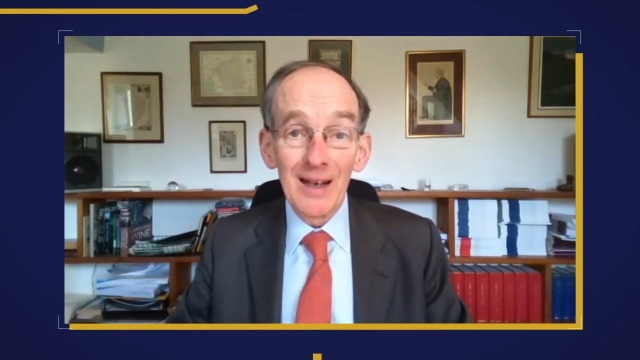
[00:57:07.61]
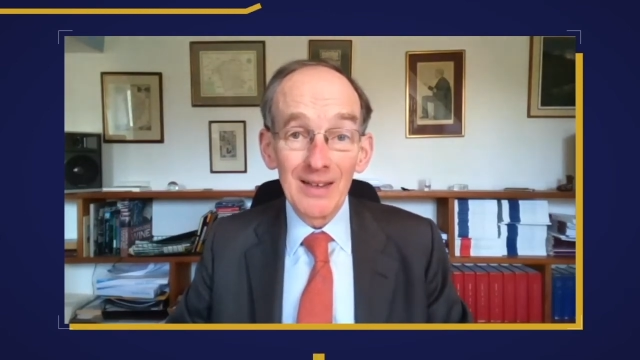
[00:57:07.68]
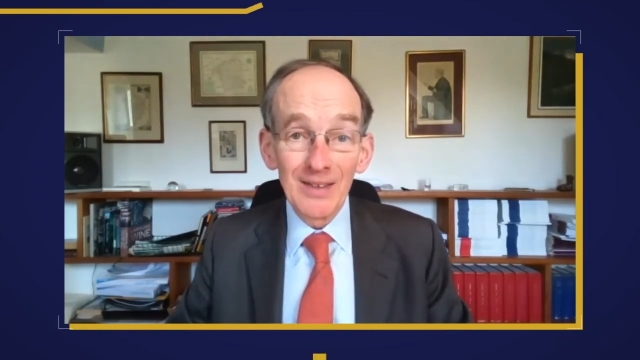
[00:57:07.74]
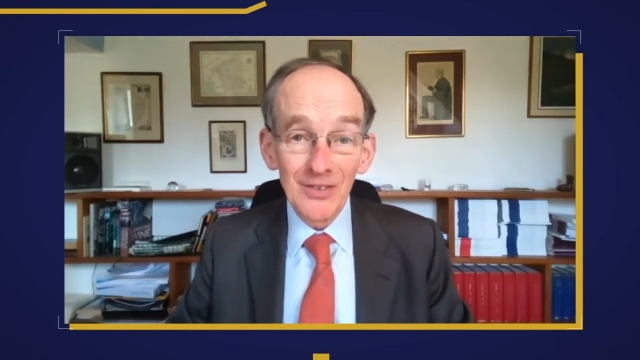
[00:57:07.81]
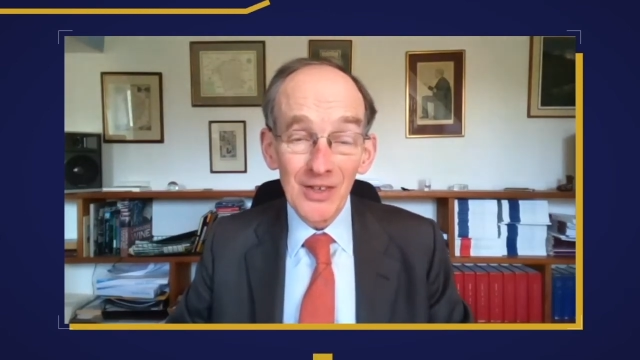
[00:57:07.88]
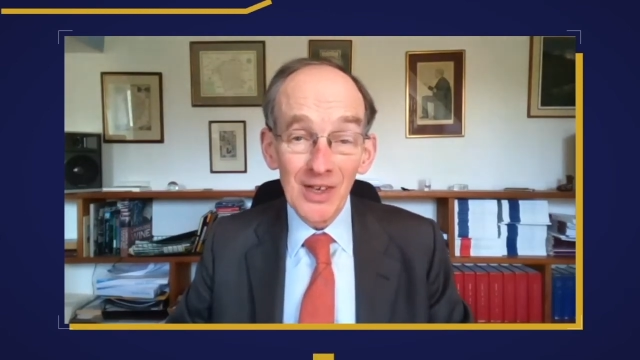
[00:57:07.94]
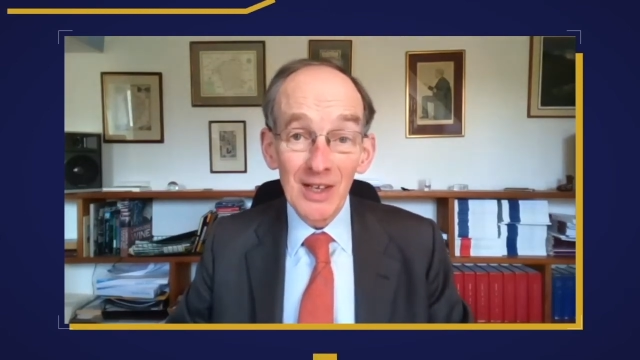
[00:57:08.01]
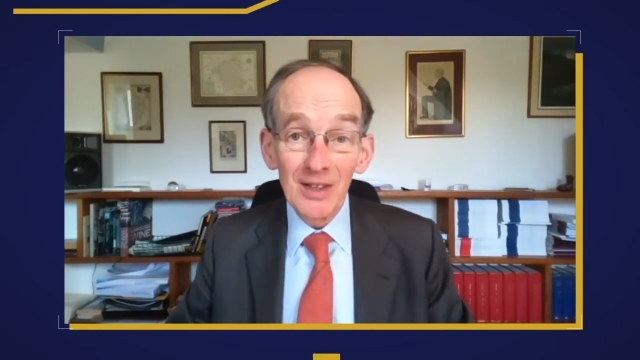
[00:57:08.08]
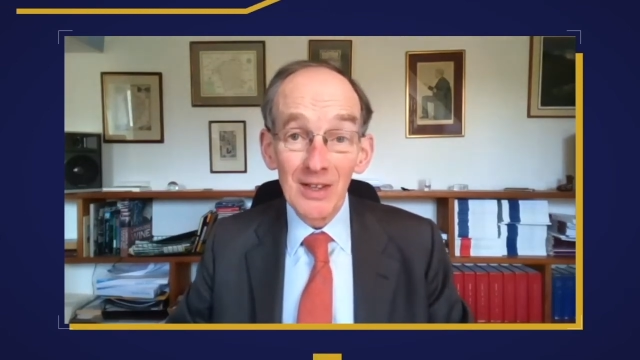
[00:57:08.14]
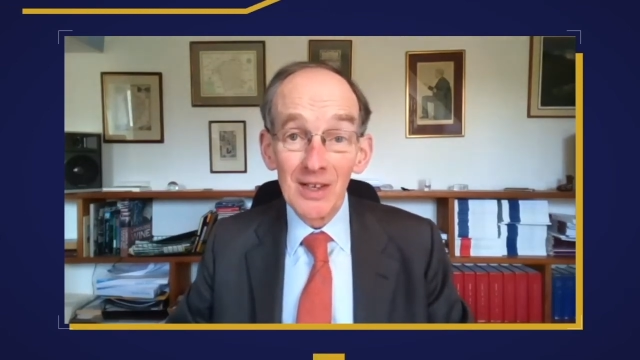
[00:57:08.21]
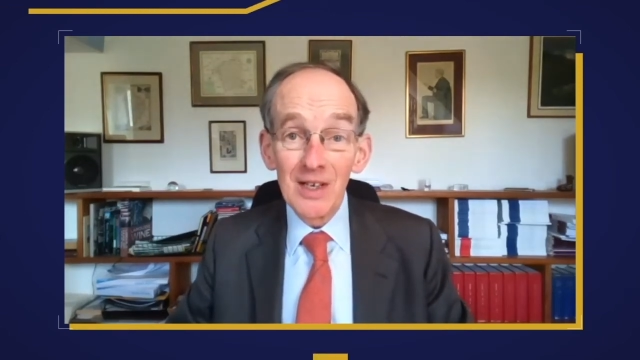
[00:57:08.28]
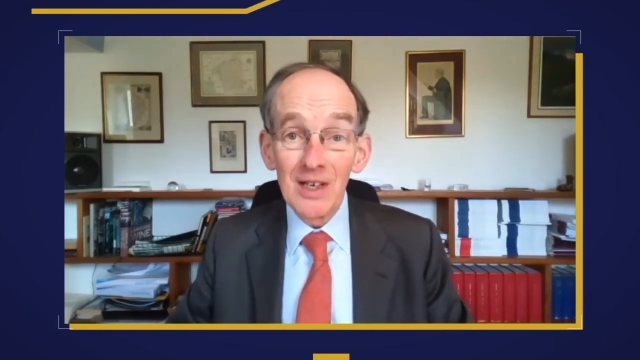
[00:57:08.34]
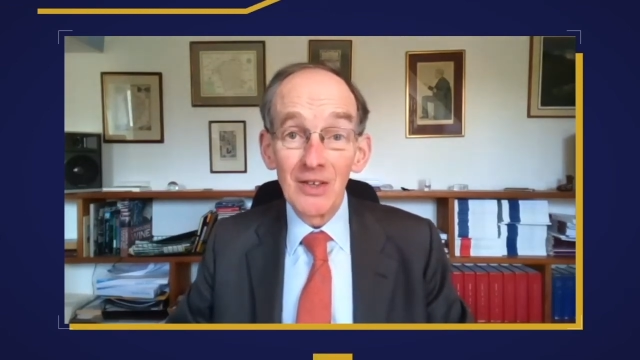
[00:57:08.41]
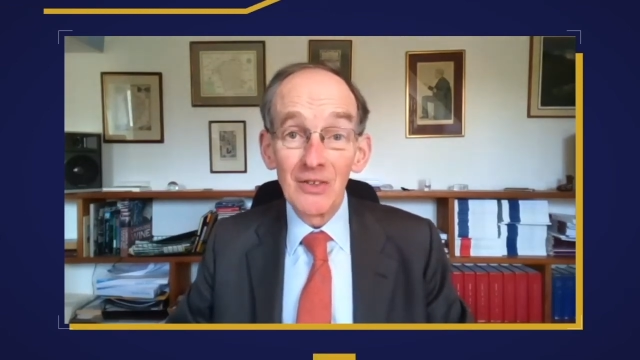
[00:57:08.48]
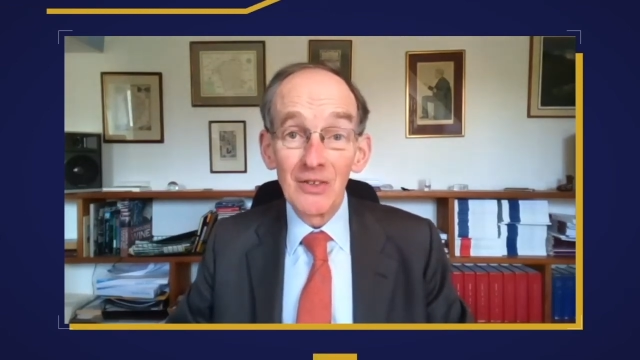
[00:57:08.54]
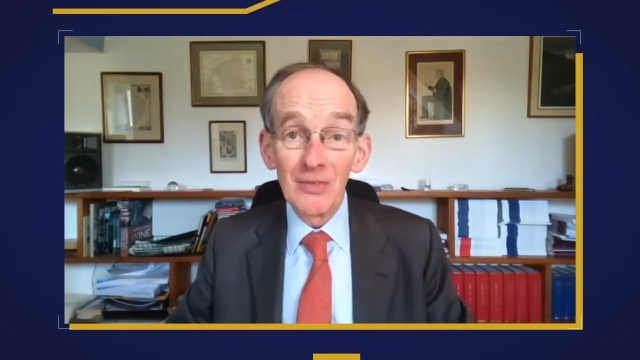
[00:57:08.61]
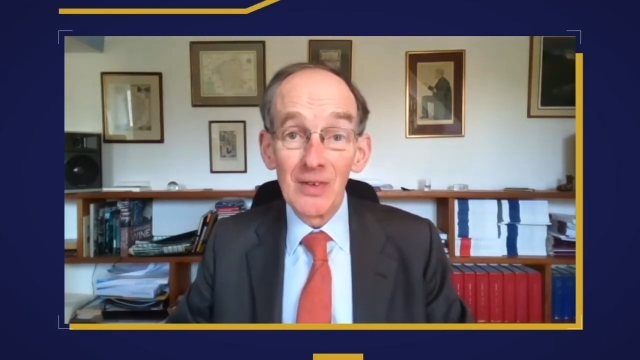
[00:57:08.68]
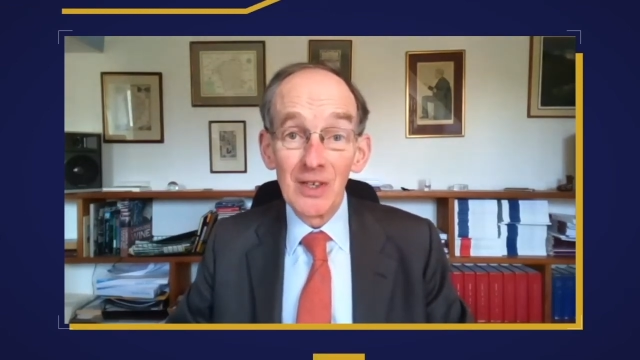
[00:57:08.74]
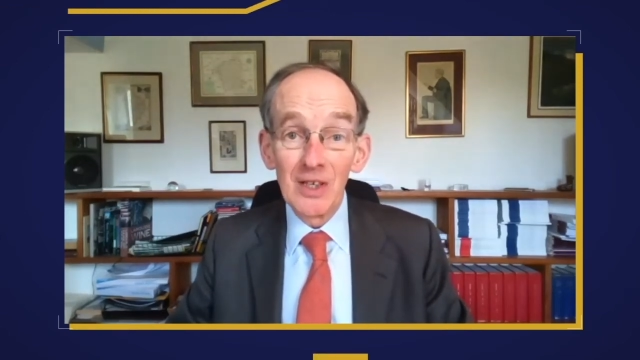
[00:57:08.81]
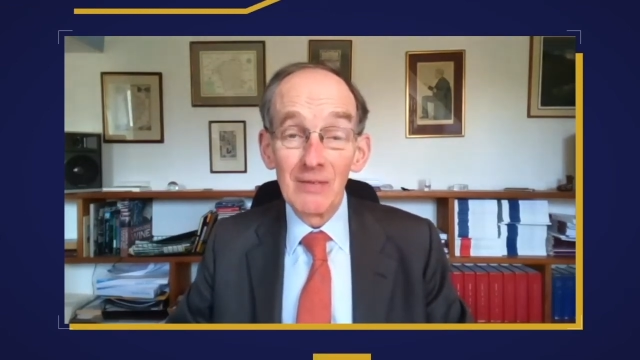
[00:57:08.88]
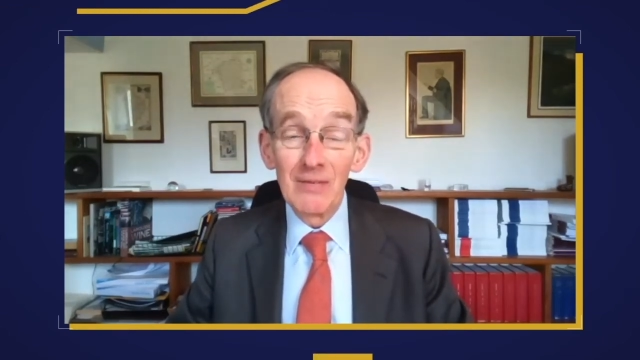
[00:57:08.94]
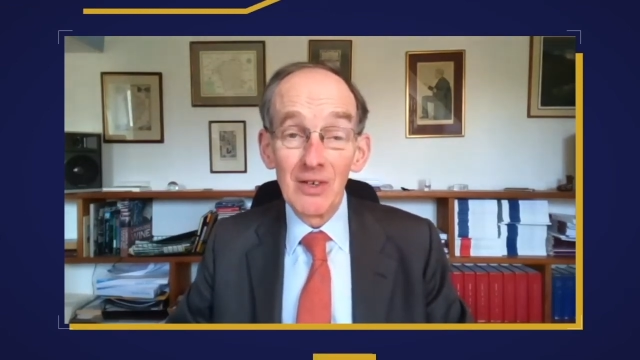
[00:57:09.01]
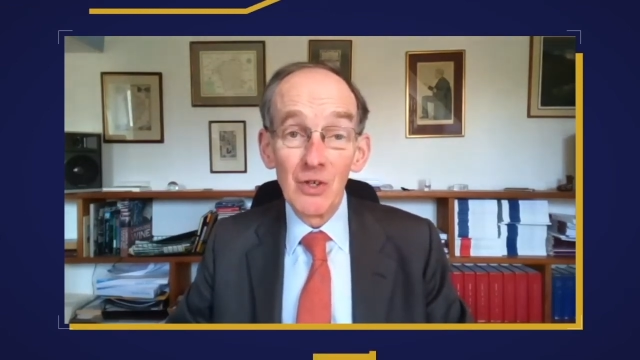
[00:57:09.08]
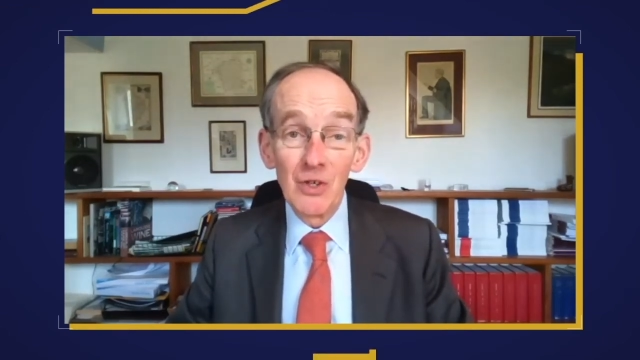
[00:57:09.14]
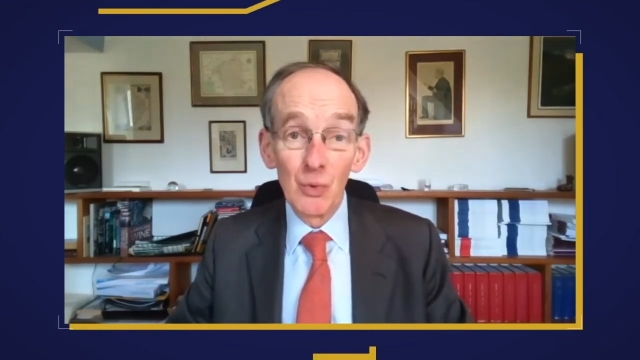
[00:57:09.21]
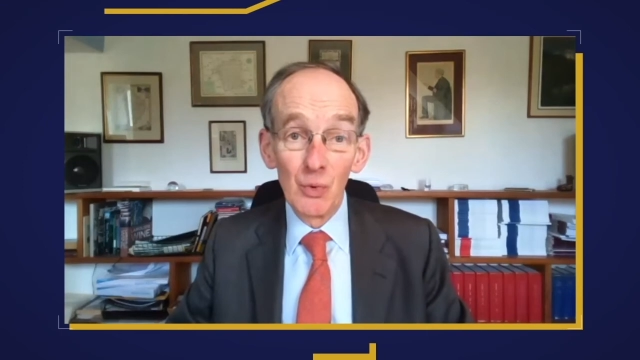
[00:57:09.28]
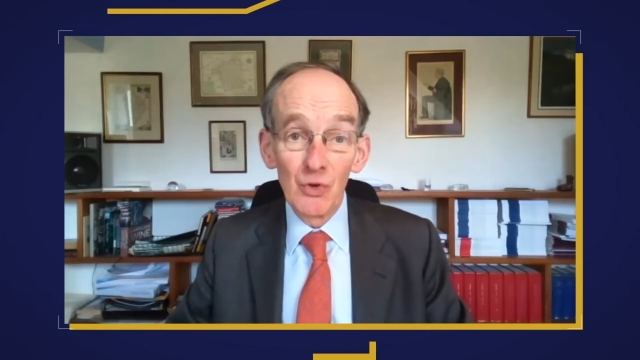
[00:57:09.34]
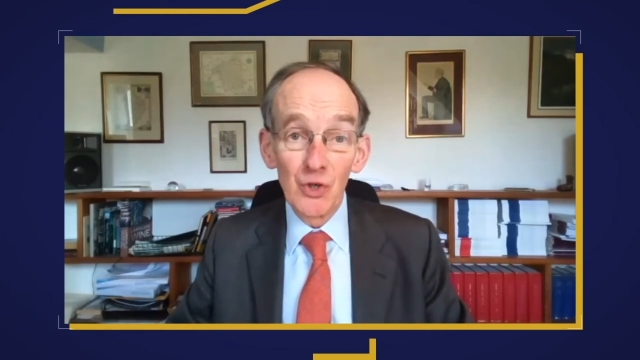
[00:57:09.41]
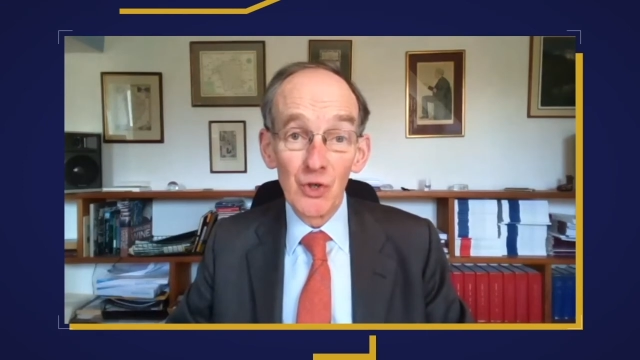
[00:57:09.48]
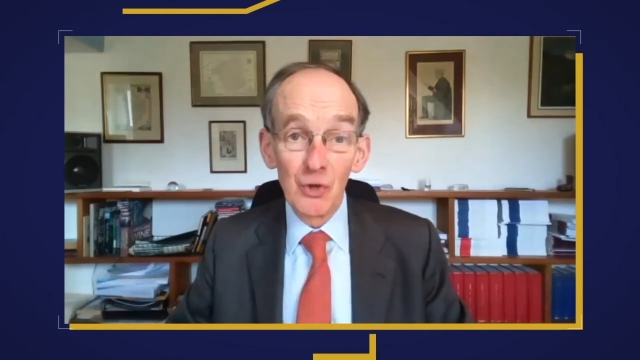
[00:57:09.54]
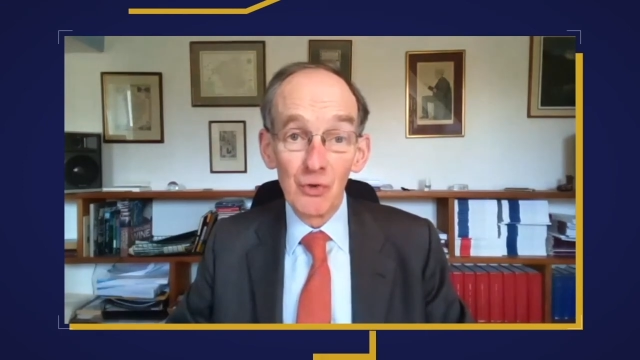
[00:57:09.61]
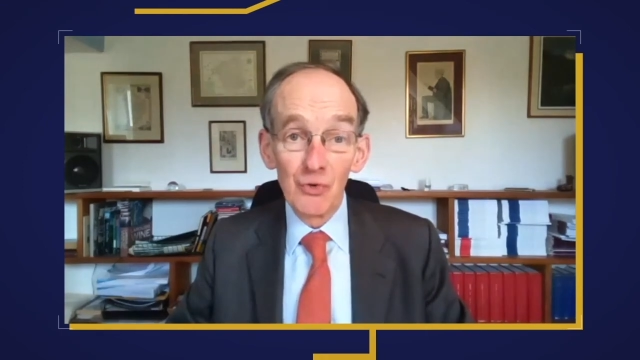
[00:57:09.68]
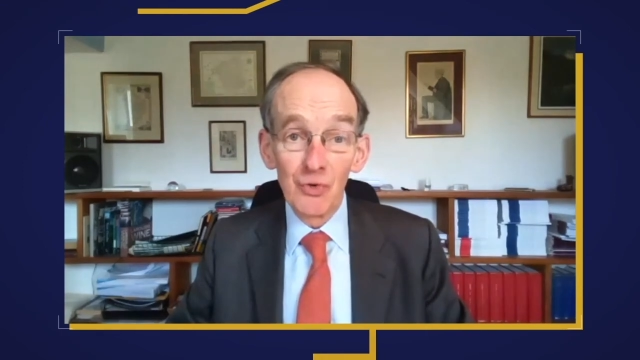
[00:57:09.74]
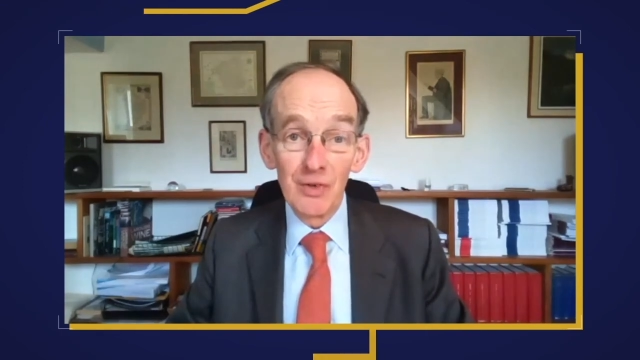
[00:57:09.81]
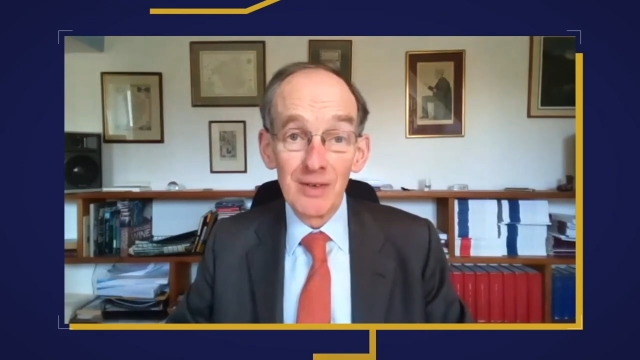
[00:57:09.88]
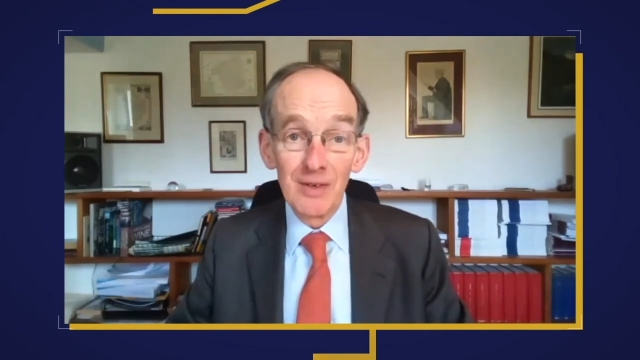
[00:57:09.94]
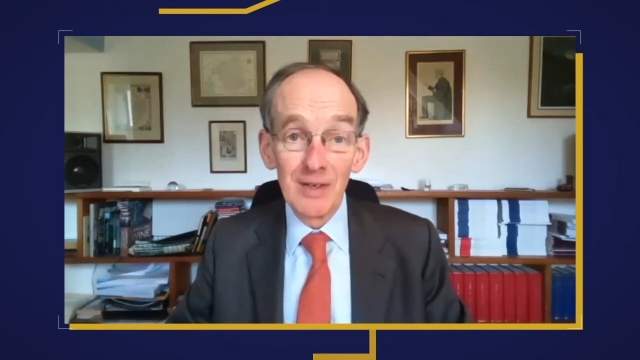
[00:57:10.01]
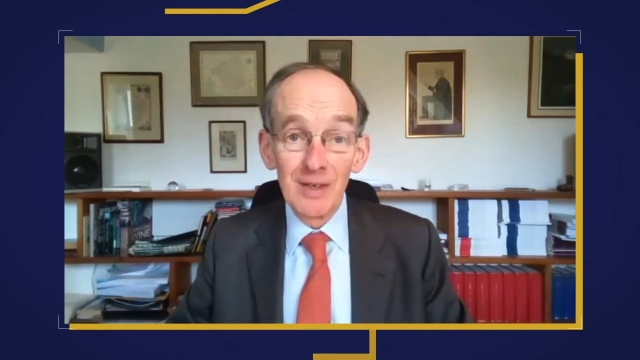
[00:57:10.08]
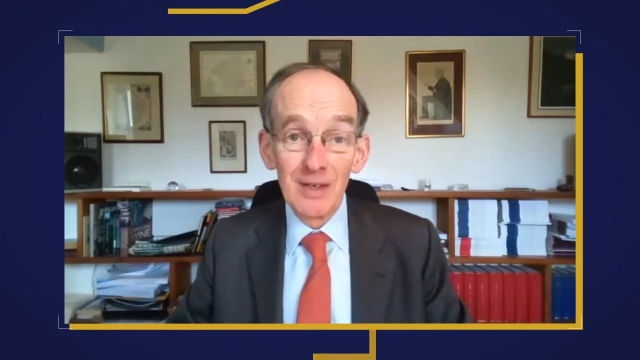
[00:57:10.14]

seeing the needs of individual children,